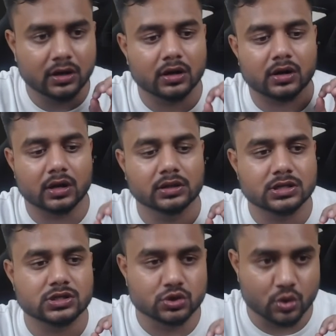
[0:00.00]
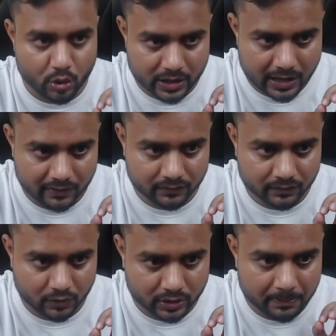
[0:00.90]
run this so graph,
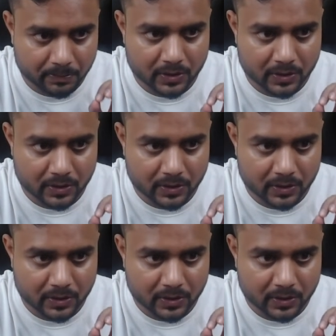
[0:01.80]
okay,